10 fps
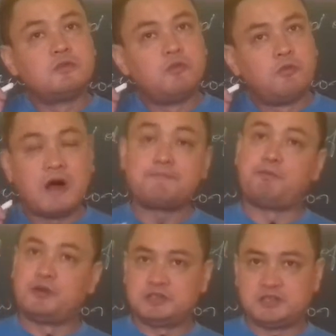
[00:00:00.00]
one
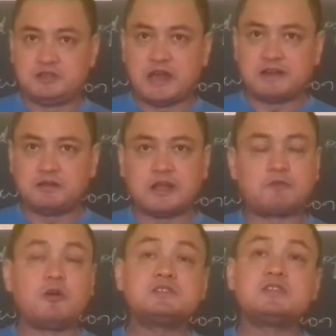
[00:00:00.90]
point,
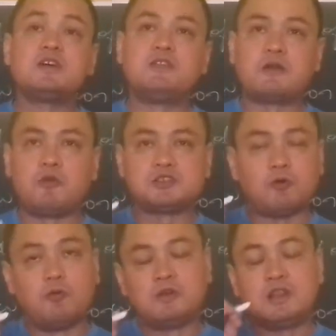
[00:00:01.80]
there was
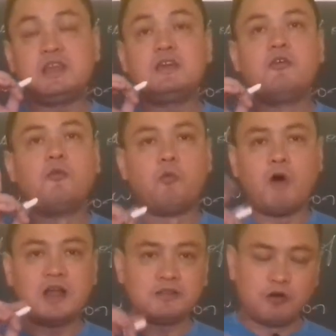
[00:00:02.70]
only
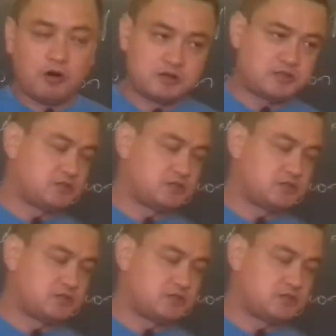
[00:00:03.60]
one God.